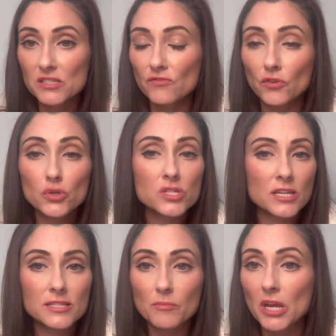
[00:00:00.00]
First
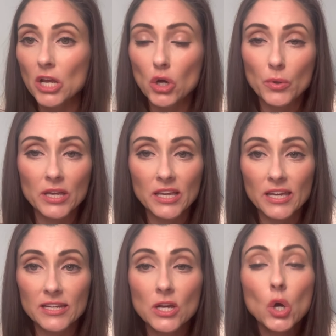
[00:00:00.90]
things I'm going to go and
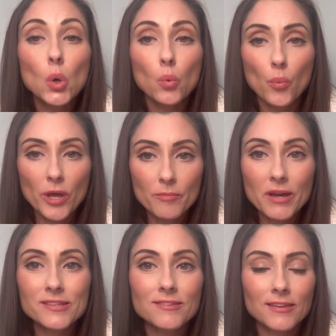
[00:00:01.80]
get when
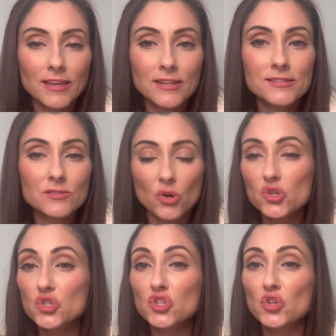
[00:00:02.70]
my skin
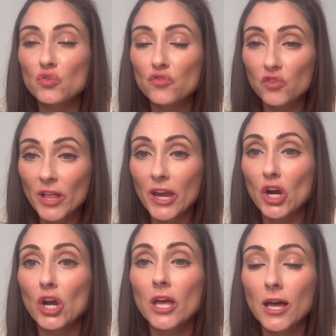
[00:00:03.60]
starts to
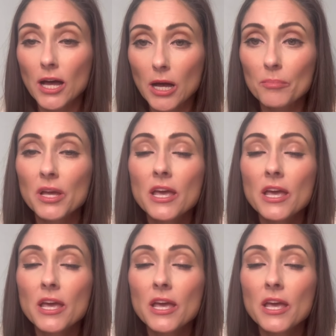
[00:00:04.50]
flare up.